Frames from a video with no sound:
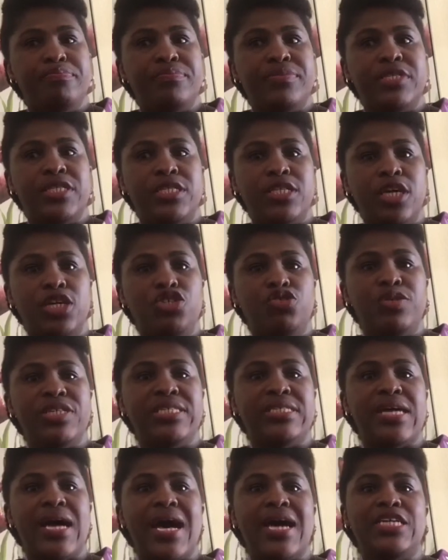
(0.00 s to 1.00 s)

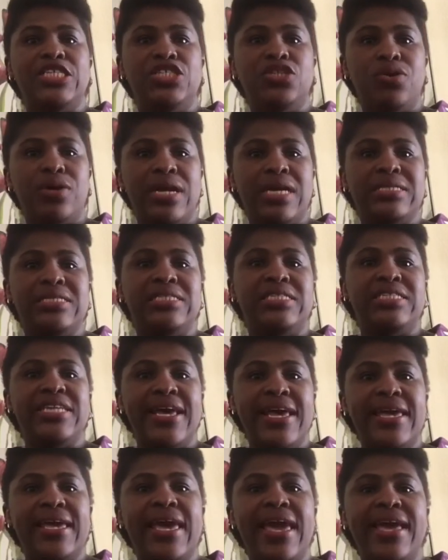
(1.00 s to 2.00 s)
surgeries that are done as
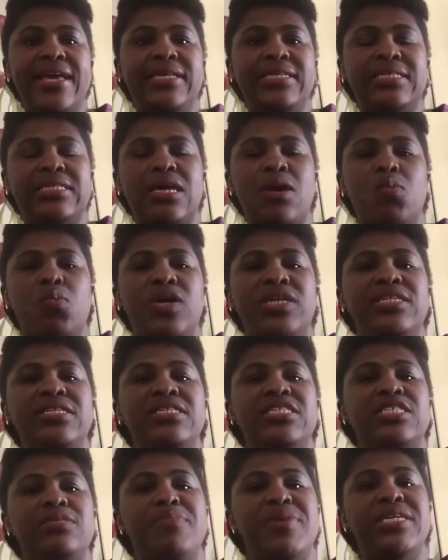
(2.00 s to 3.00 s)
day case, and what
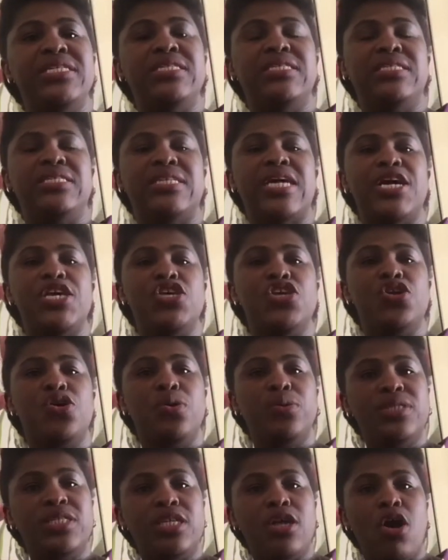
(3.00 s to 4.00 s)
this means is that you
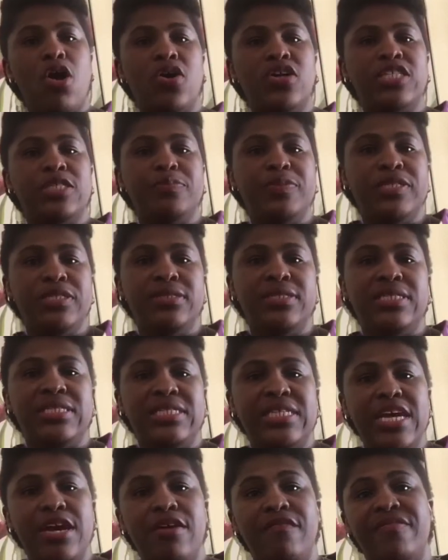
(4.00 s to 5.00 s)
go to the hospital the
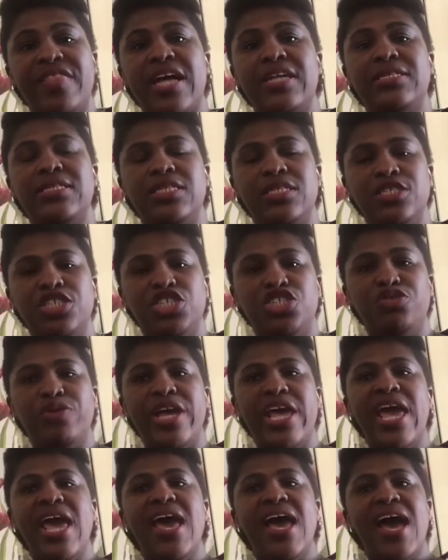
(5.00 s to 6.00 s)
day of that
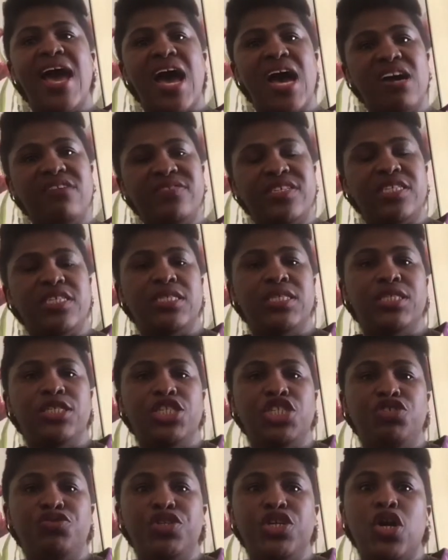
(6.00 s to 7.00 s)
surgery. After the
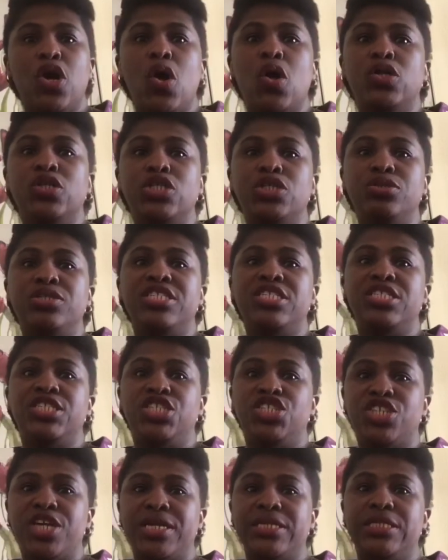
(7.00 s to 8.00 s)
surgery, you're also
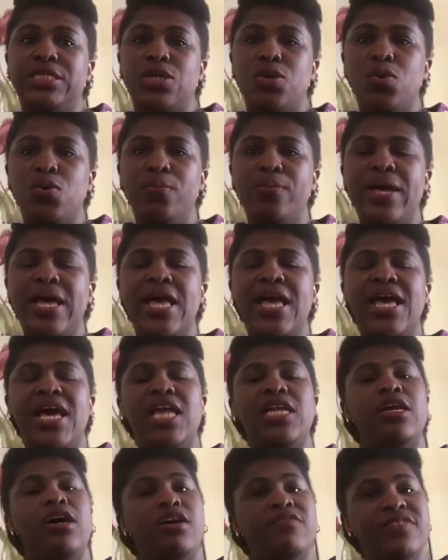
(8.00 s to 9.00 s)
discharged home.
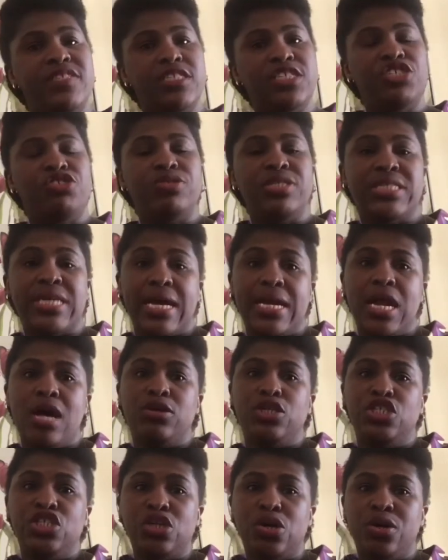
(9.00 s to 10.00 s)
A lot of surgeries are
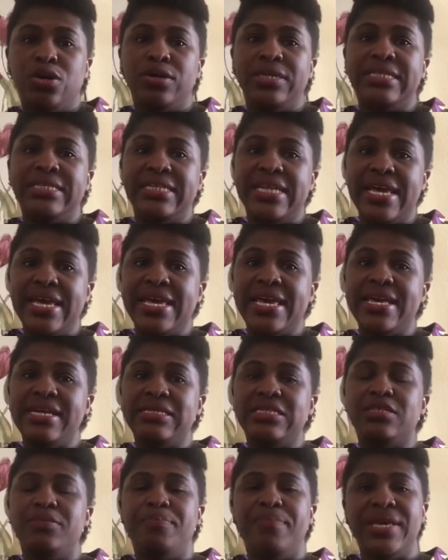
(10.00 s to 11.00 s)
now done on day
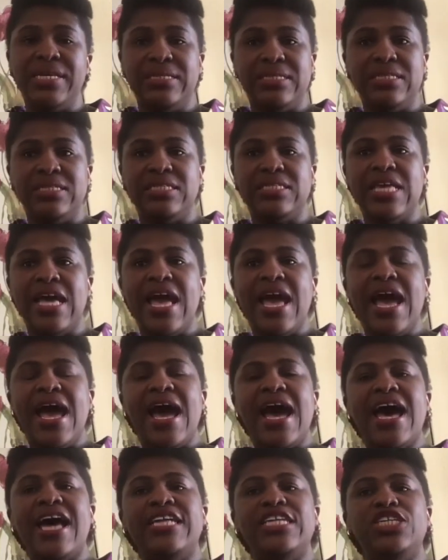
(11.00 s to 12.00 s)
case basis,
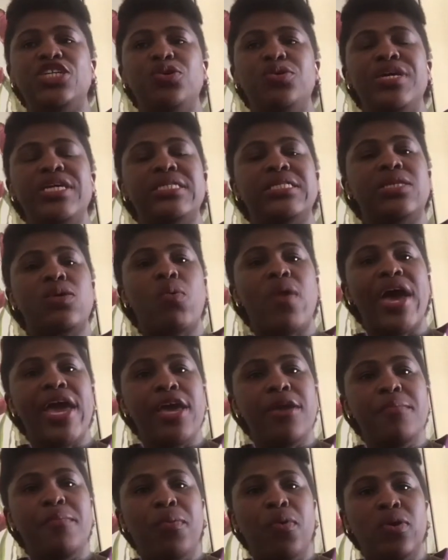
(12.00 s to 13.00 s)
and it's
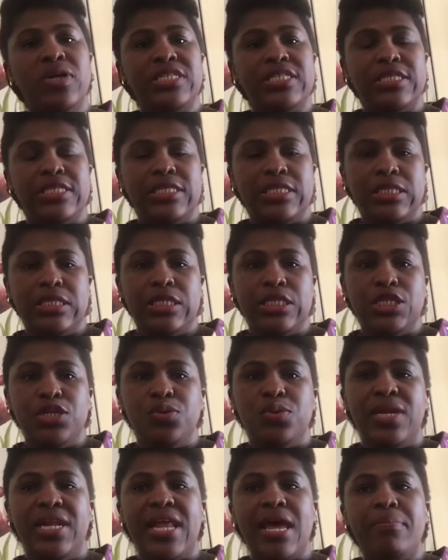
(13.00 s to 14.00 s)
quite important
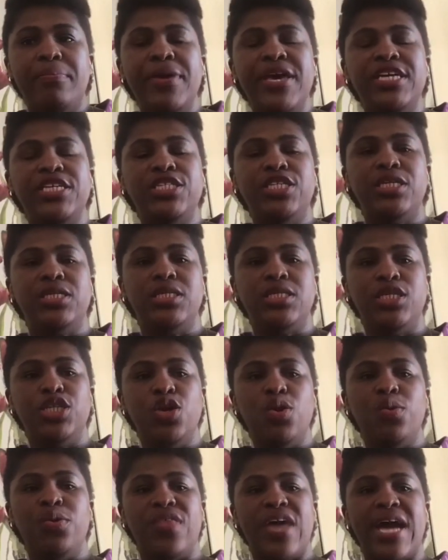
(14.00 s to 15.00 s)
to let patients
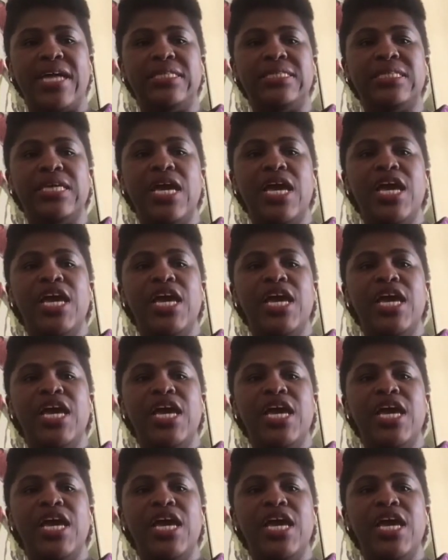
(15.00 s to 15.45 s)
know that